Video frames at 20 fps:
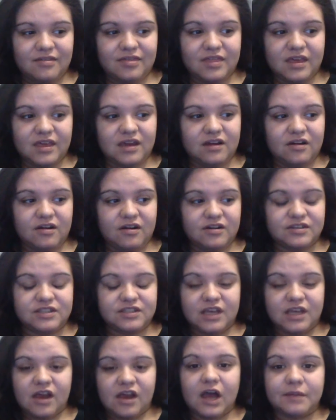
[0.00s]
there's
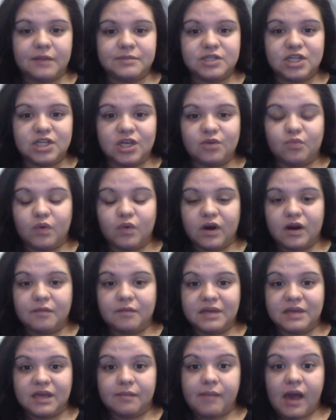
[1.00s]
the option where
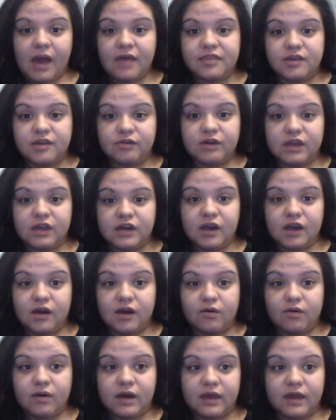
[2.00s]
me and Matthew can
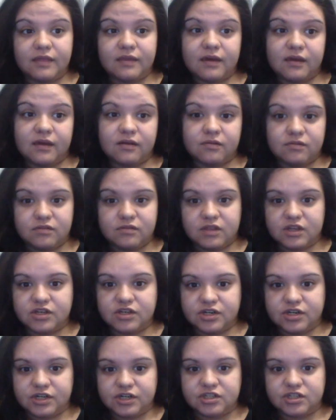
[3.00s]
know, and then the
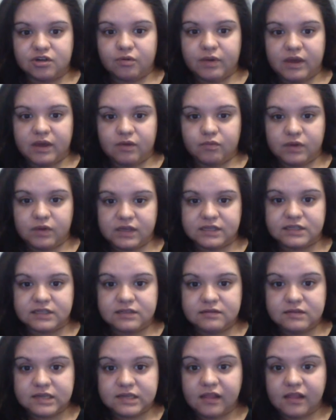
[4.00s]
traditional way we
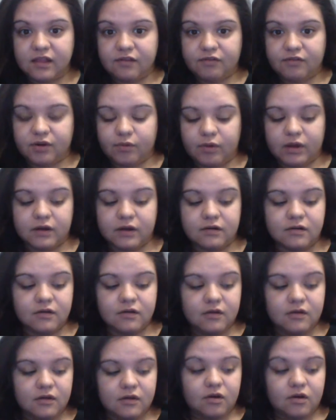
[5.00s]
tell everyone.
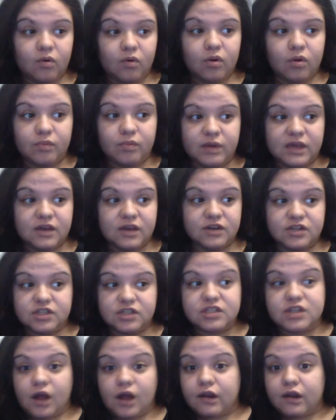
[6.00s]
Or we could
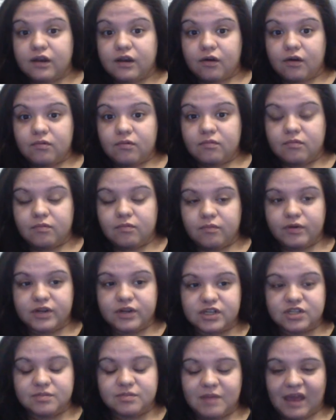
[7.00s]
just not know,
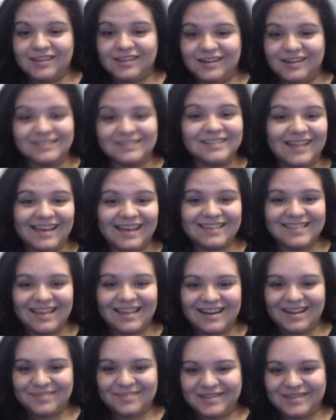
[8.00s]
which Matthew doesn't like
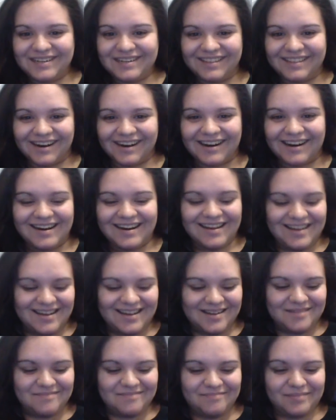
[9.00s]
that option either.
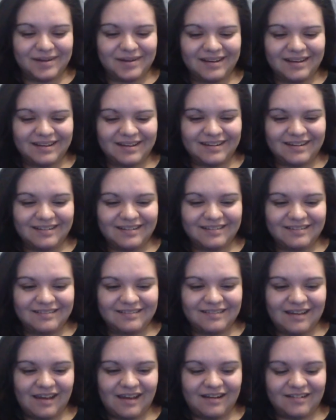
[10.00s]
But
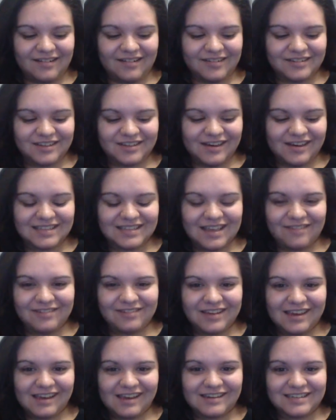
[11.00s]
I don't know, do you guys have
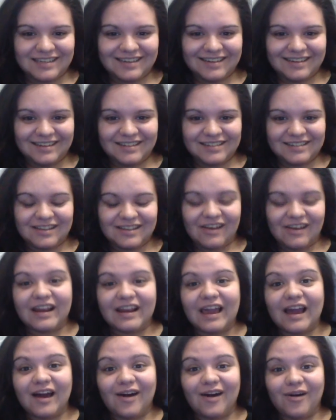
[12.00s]
any ideas on
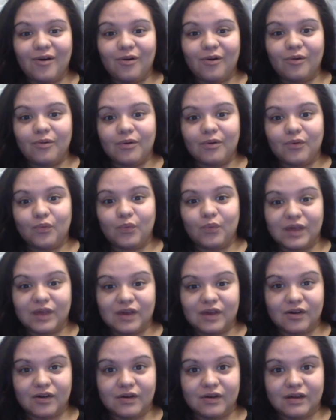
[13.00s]
how we
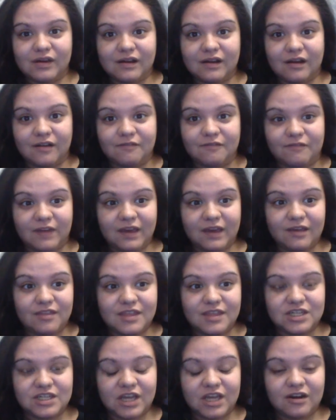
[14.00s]
could unveil
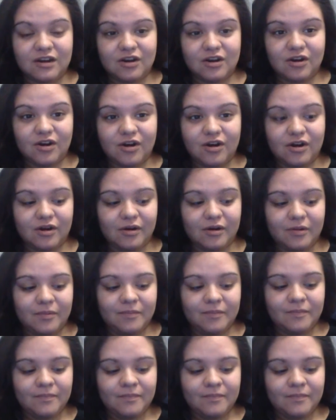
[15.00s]
the gender